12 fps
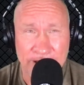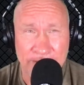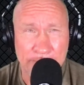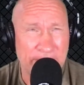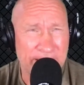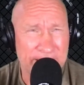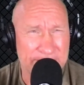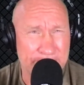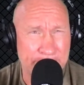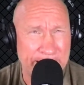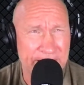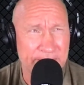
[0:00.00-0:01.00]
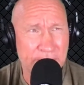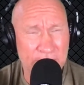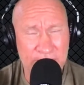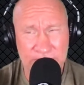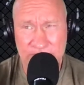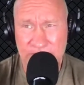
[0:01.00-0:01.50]
I think it's Bantam
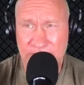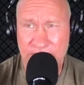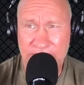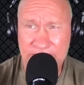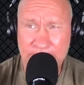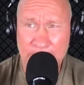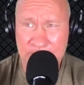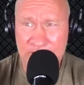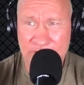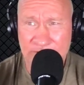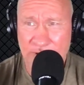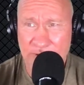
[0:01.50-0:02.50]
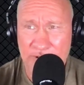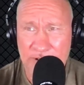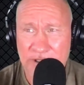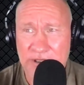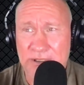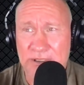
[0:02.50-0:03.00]
Books, his publishing form.
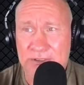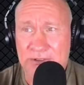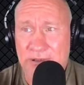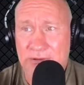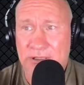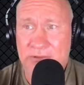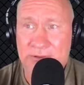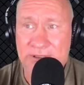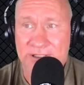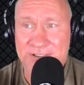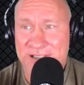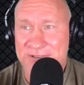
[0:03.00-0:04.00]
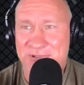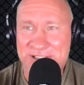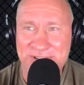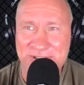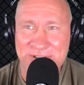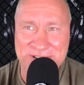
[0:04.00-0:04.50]
So he's got some great
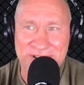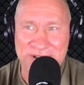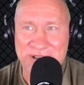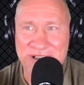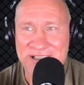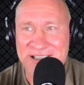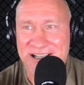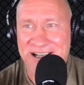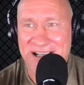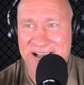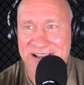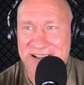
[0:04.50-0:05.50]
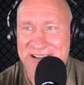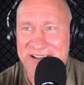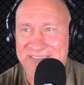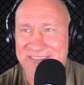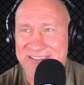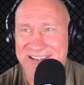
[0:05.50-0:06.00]
stories too.
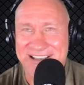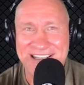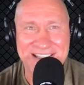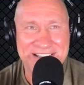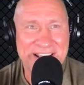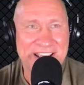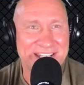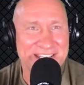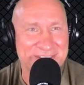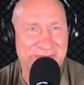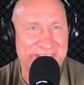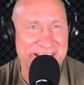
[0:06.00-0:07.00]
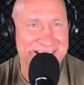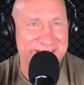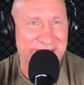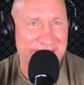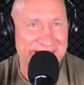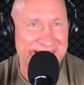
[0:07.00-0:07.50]
And it is
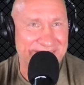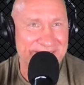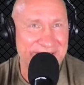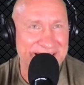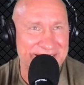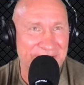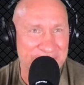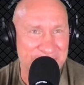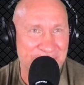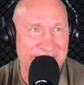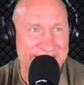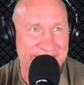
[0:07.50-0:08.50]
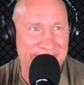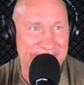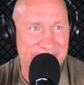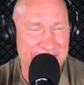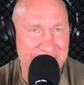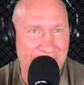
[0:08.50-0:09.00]
good. Like you get those two guys on, they're
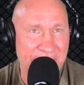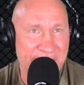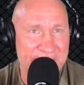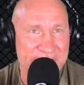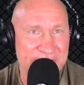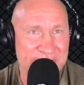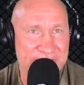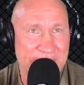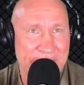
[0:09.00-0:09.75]
such professionals.